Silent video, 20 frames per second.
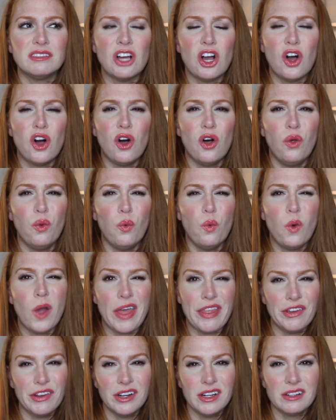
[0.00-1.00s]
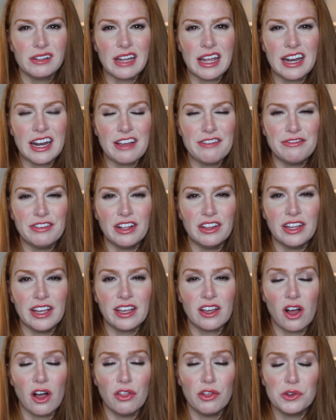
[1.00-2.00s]
all-weather, and I felt
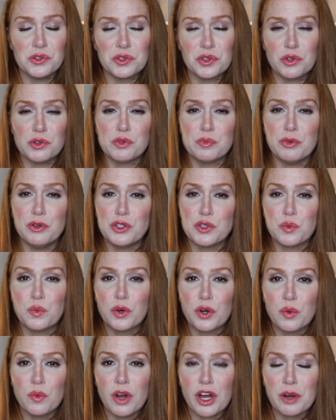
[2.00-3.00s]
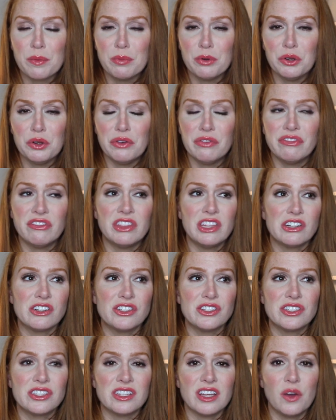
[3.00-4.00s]
like although those boots were waterproof,
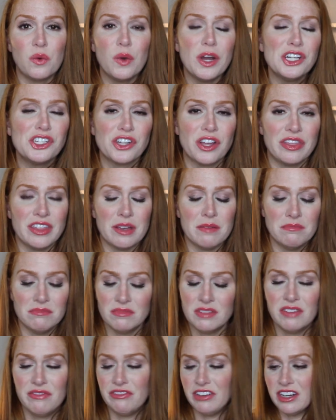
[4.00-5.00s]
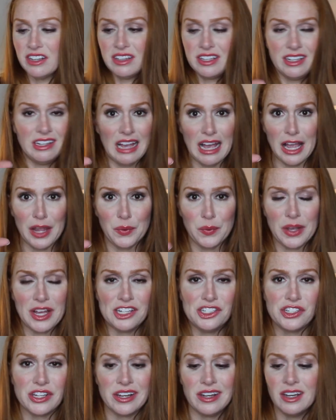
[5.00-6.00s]
there's a wedge on them, a fairly high
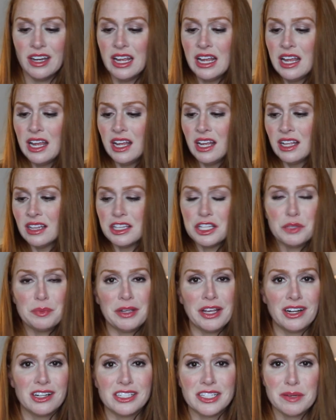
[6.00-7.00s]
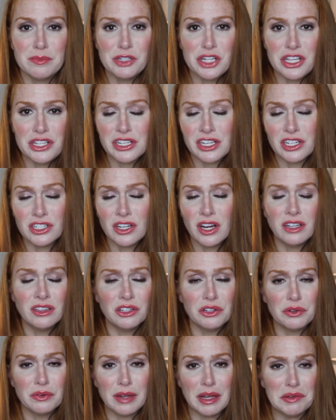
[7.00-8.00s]
wedge, and let's be honest, I'm chasing a
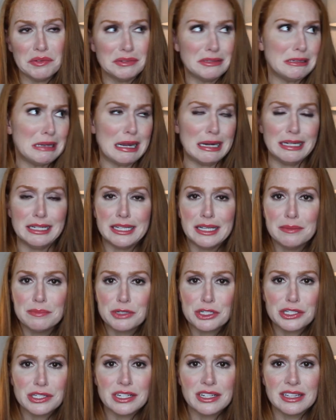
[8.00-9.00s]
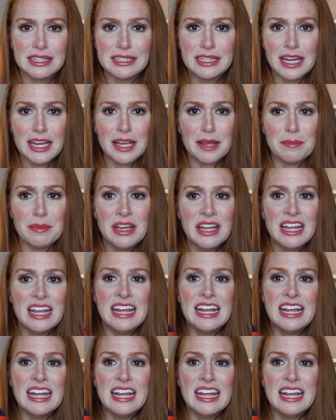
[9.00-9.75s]
toddler around 98% of the time.